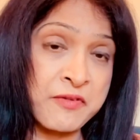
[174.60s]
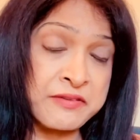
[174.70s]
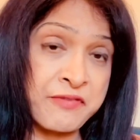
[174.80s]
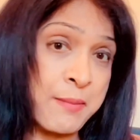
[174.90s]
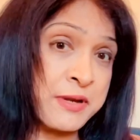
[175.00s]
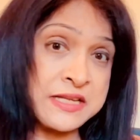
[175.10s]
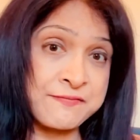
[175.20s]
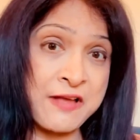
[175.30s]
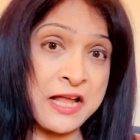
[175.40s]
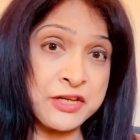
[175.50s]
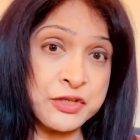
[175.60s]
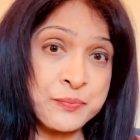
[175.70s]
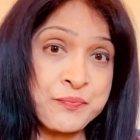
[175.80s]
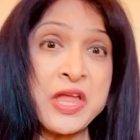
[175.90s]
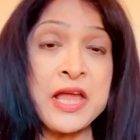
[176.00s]
family's
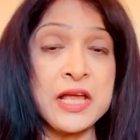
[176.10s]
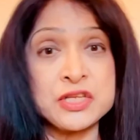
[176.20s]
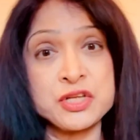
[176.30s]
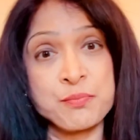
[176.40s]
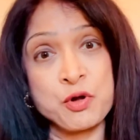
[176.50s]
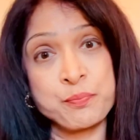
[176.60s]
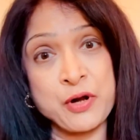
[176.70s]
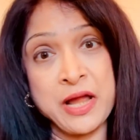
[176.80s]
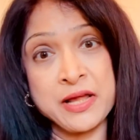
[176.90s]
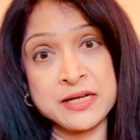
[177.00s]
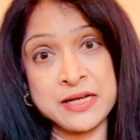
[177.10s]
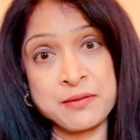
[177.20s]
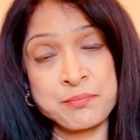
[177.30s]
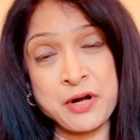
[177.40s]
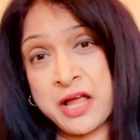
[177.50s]
value. It's about
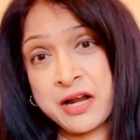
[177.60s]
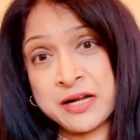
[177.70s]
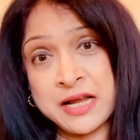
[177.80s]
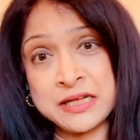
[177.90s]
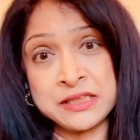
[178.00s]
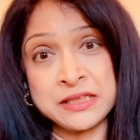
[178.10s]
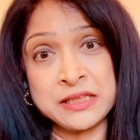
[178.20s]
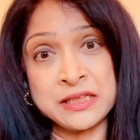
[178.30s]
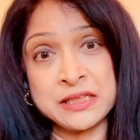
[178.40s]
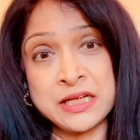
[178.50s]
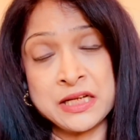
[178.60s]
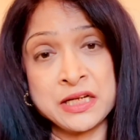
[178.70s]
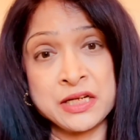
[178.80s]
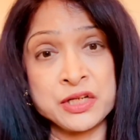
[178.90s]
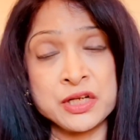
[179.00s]
prioritizing
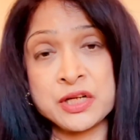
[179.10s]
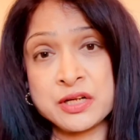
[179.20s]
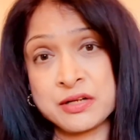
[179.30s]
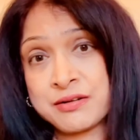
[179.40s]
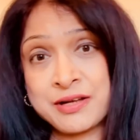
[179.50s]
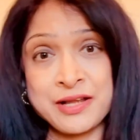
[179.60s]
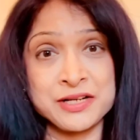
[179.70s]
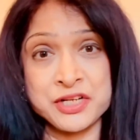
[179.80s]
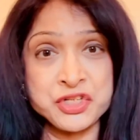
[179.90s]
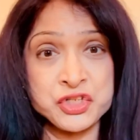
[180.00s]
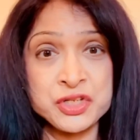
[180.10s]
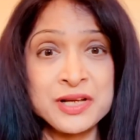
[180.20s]
her heritage.